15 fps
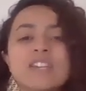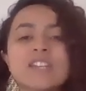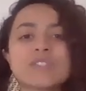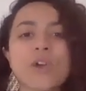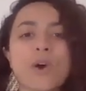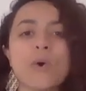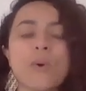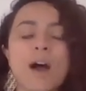
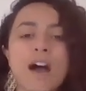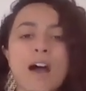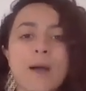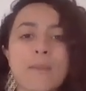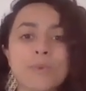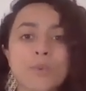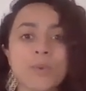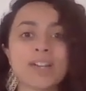So
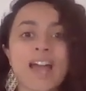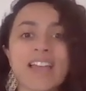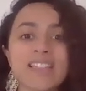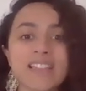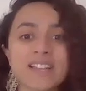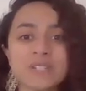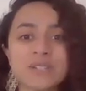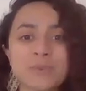what I
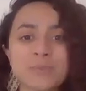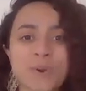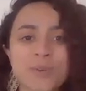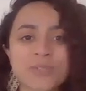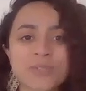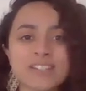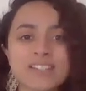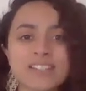like to do
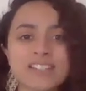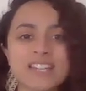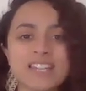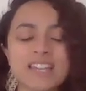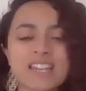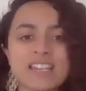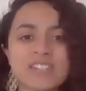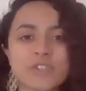personally
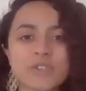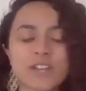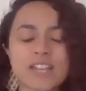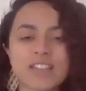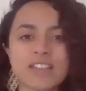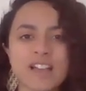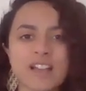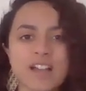is
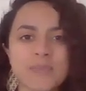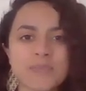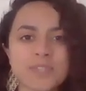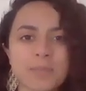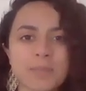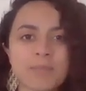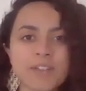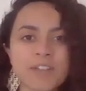create
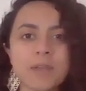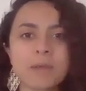some